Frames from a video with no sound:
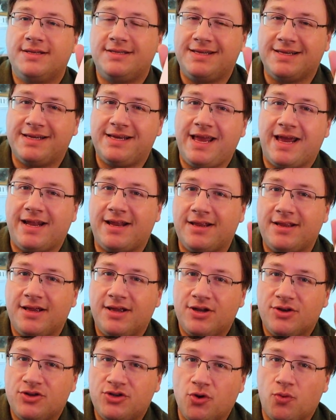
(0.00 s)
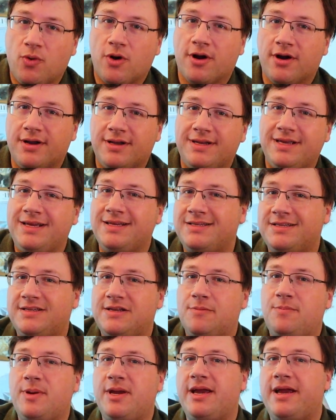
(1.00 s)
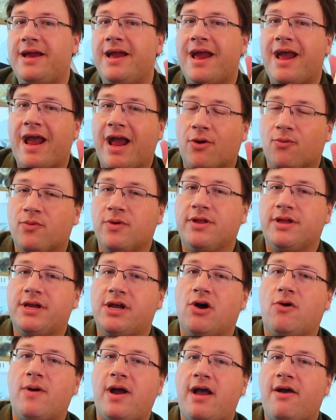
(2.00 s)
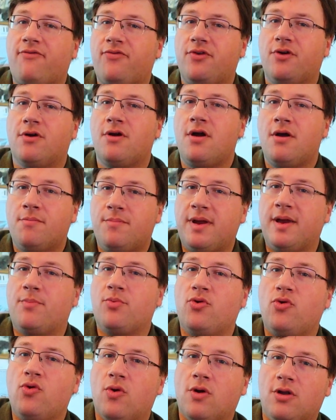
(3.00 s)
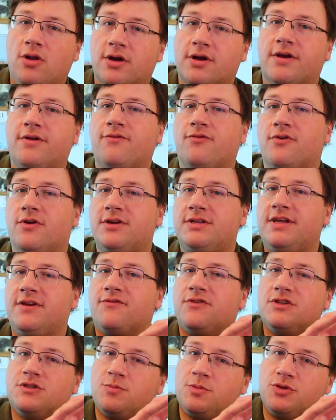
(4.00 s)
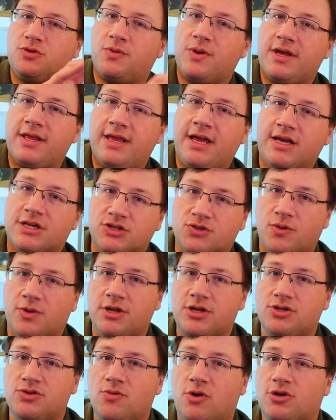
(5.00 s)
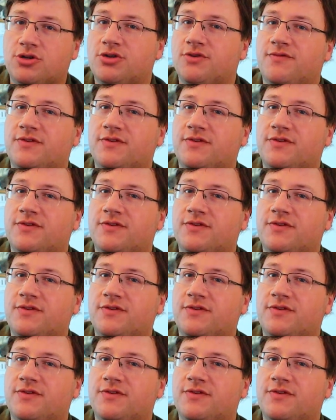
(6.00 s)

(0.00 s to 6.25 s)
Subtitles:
to get it to where it needs to be and really go after people who are looking for a difference between the S22 Ultra.